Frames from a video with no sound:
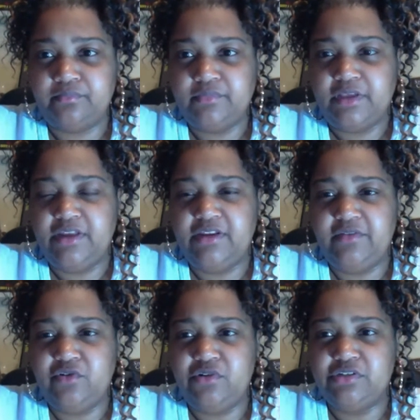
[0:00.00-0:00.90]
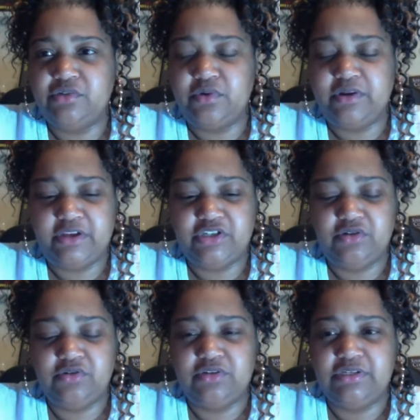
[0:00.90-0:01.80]
then, of course, the one I
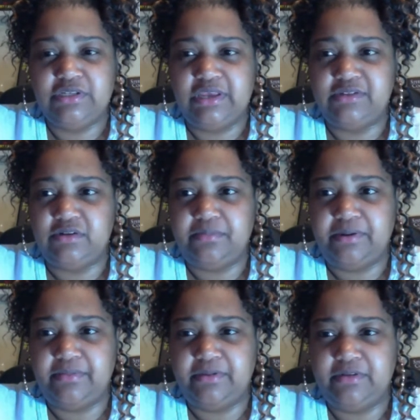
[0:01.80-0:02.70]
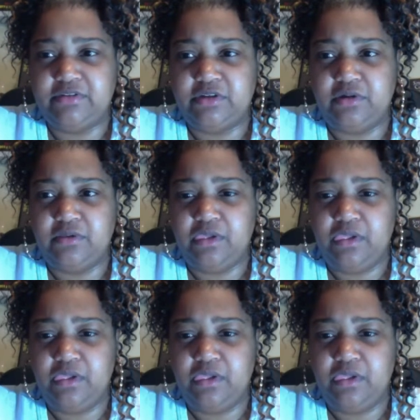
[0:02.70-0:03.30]
showed you is Answer the Public. So